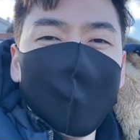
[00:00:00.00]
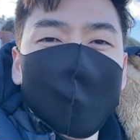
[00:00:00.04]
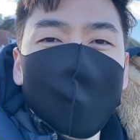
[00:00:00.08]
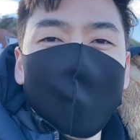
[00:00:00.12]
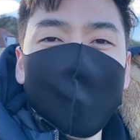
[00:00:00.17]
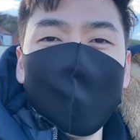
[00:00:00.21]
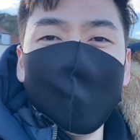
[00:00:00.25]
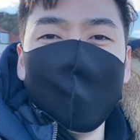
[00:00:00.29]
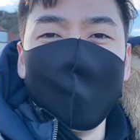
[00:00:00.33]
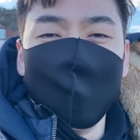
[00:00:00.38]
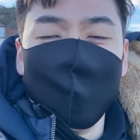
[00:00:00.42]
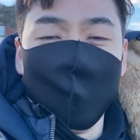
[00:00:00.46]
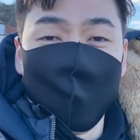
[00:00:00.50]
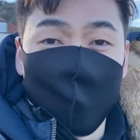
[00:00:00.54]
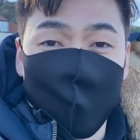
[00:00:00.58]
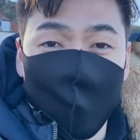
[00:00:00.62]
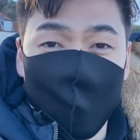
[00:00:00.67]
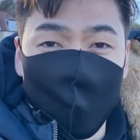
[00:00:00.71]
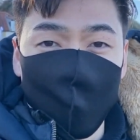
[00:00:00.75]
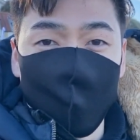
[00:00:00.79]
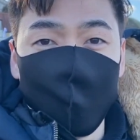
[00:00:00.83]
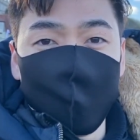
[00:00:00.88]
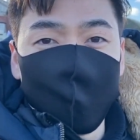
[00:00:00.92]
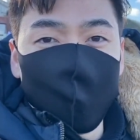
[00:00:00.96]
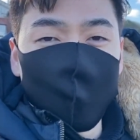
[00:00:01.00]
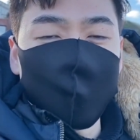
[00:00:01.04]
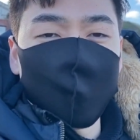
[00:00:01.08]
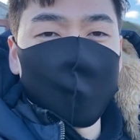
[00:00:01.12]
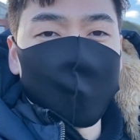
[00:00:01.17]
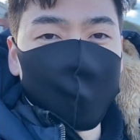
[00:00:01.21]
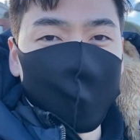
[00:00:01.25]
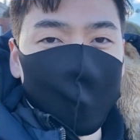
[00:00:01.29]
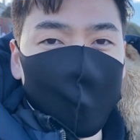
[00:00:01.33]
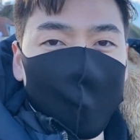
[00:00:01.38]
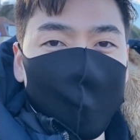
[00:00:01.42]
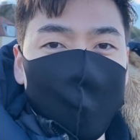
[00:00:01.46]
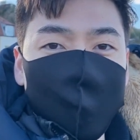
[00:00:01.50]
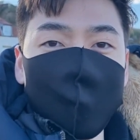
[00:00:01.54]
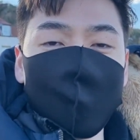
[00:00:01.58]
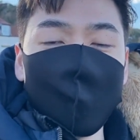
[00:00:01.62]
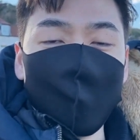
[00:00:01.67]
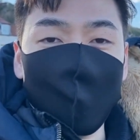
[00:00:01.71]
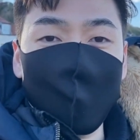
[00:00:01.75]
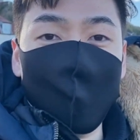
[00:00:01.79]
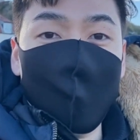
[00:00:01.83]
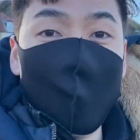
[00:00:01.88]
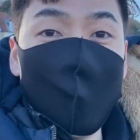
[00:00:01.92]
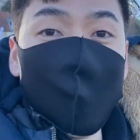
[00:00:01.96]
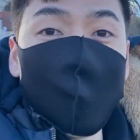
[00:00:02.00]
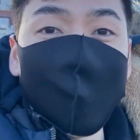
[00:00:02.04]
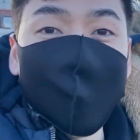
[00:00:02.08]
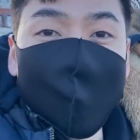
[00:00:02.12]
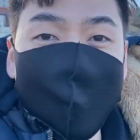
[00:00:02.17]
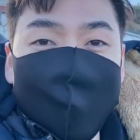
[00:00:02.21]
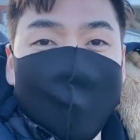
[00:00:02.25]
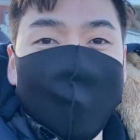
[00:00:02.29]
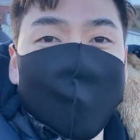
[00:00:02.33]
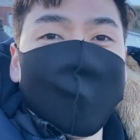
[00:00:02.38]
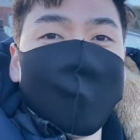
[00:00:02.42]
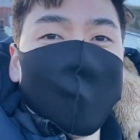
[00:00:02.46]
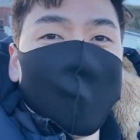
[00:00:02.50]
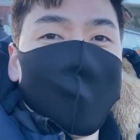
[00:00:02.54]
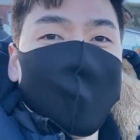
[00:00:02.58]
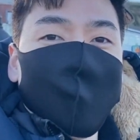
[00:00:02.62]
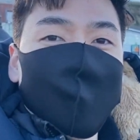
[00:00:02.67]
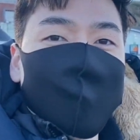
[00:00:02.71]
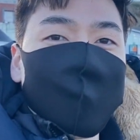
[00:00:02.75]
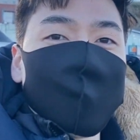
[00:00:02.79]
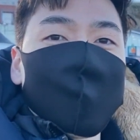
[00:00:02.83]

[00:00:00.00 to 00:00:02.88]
here is super strong, so look at Shang's